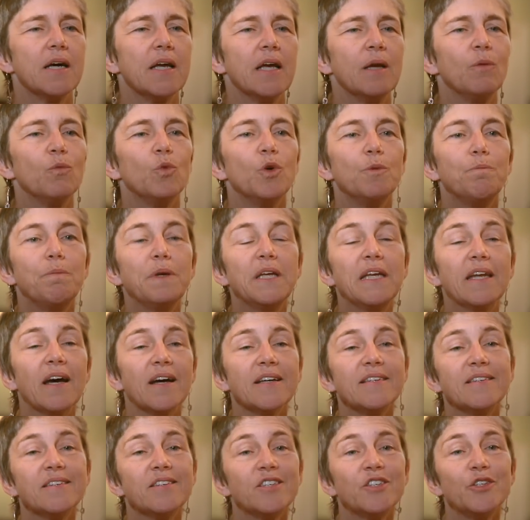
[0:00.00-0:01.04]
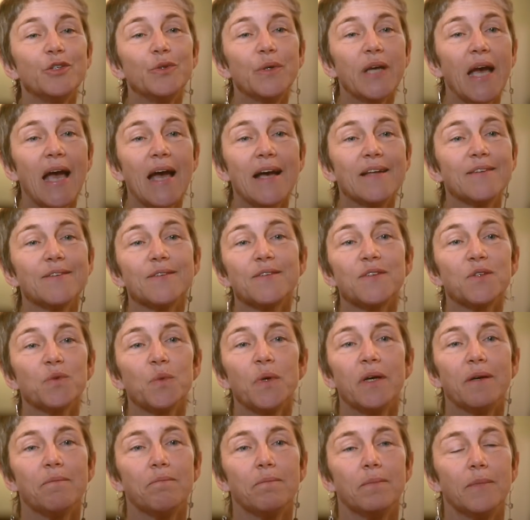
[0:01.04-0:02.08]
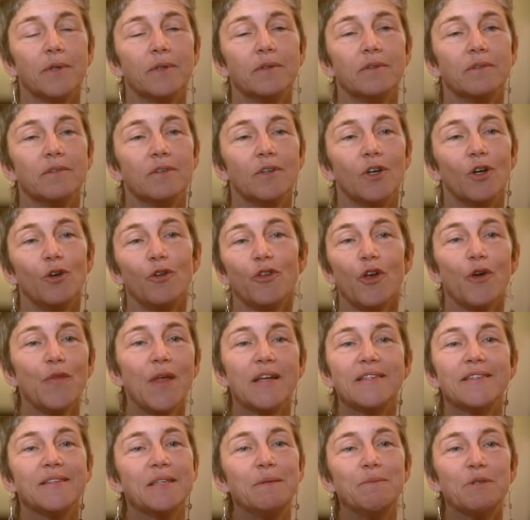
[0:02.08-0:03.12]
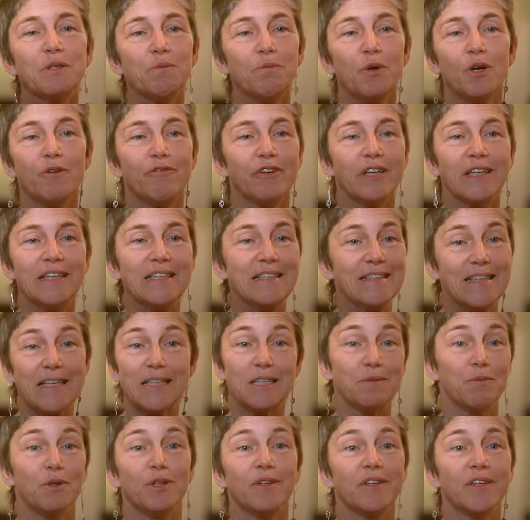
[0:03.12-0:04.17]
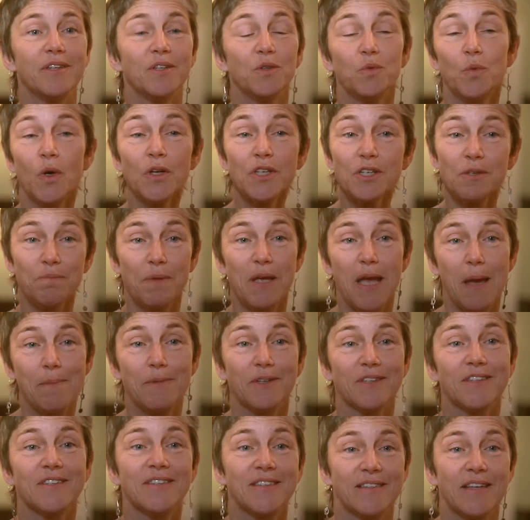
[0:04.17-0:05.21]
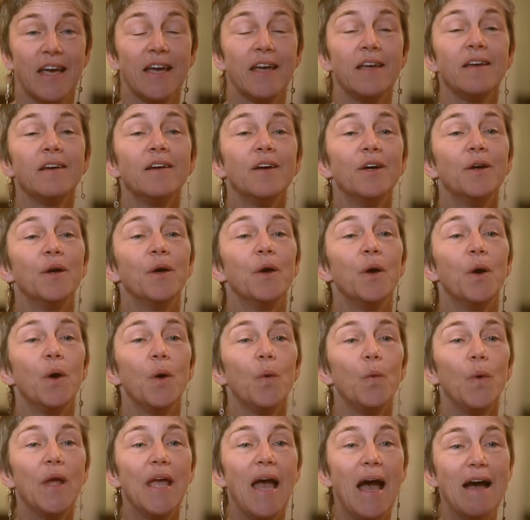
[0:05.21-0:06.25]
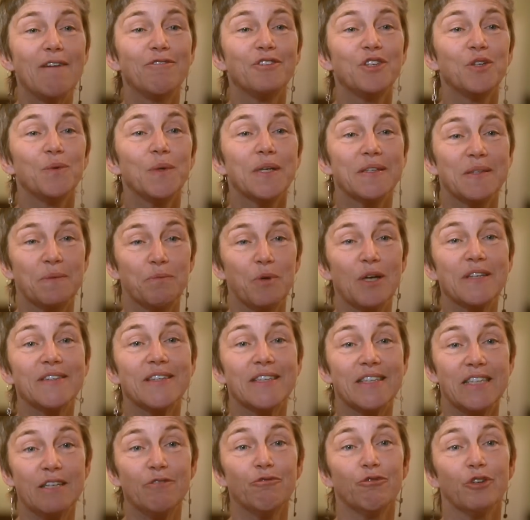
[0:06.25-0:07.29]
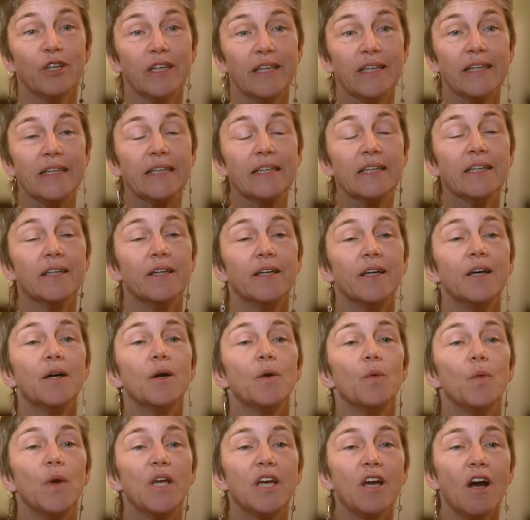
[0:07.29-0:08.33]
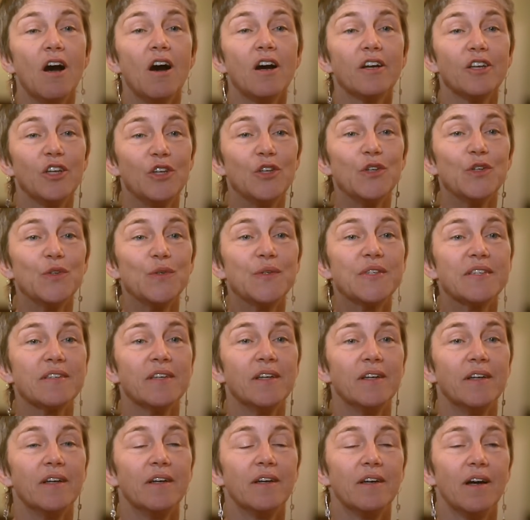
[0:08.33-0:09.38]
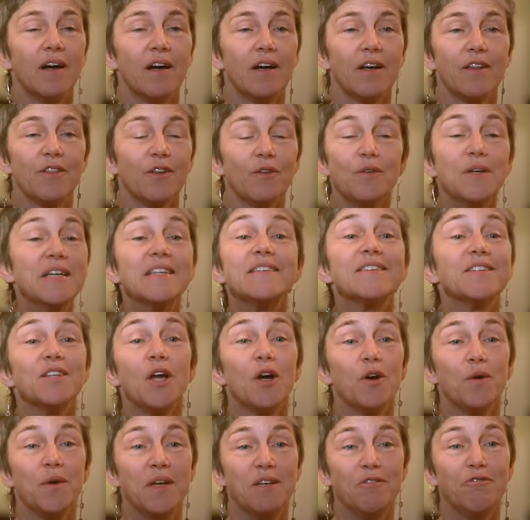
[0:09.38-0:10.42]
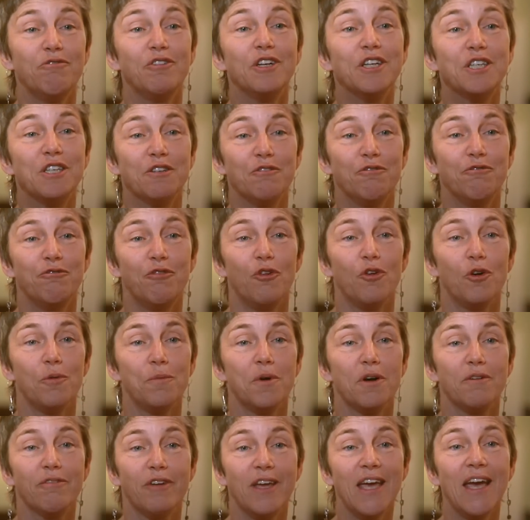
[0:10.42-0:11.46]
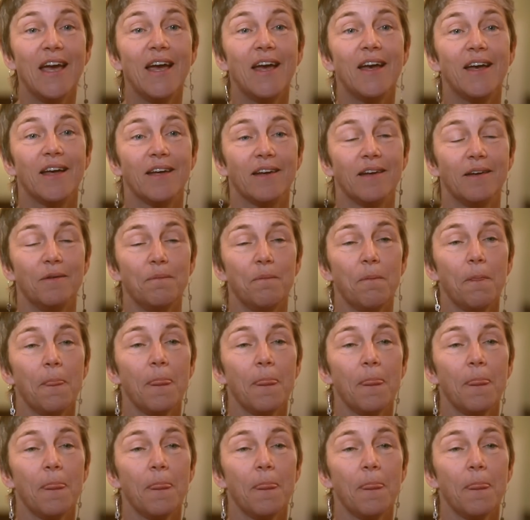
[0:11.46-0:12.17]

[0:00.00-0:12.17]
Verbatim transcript: it would be nice to can swim, although that seems a perfectly sensible thing to want to be able to say. We have to express it differently. We can't use, there is no infinitive form of can.